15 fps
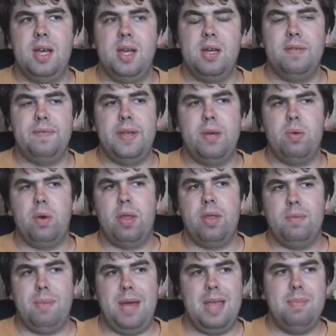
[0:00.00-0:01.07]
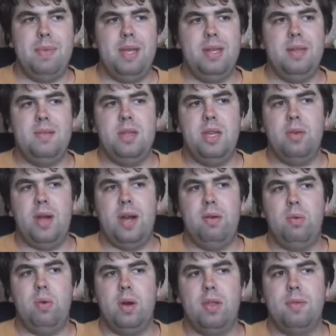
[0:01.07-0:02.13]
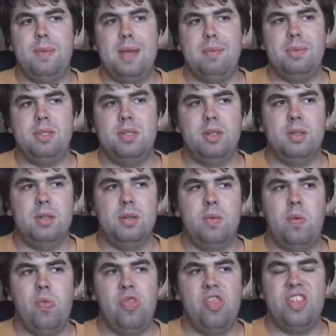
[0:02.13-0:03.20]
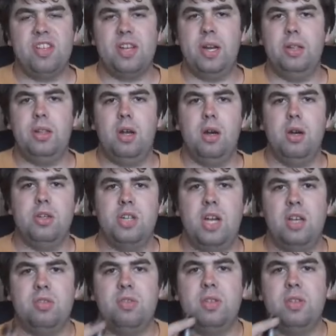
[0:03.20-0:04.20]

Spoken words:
of an ornithomimid. You know, ornithomimids are these kind of large